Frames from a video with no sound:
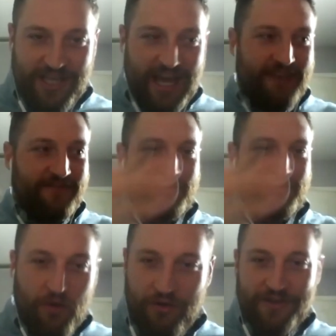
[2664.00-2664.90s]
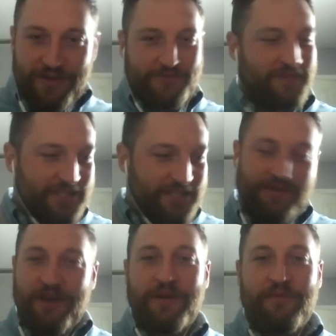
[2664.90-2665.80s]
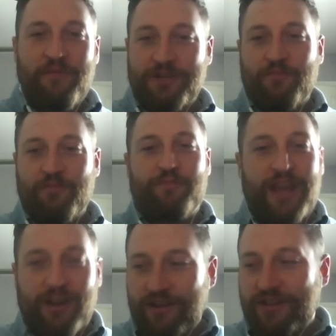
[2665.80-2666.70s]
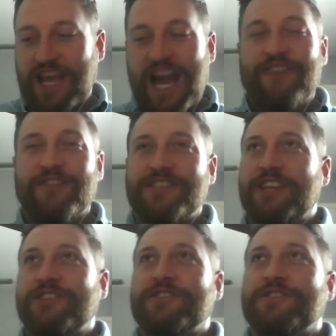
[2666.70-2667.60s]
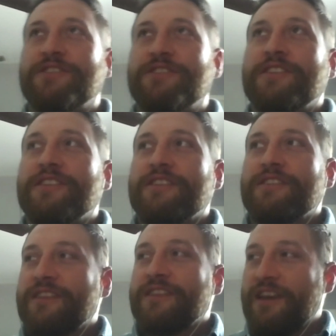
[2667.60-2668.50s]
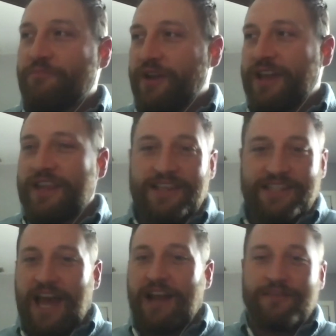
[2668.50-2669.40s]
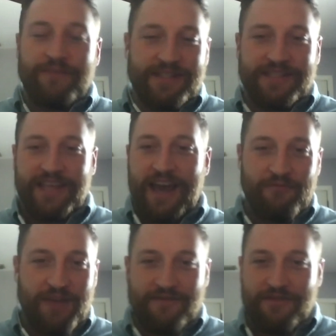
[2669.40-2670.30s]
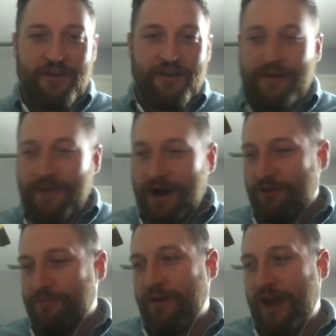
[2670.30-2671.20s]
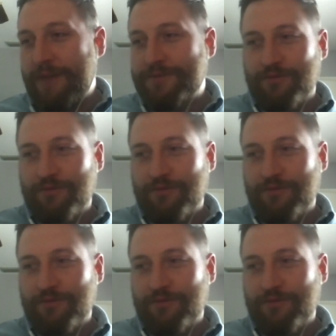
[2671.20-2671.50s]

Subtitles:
of this is becoming much bigger, and the conversations bring in these elements that we haven't thought about, or perhaps we're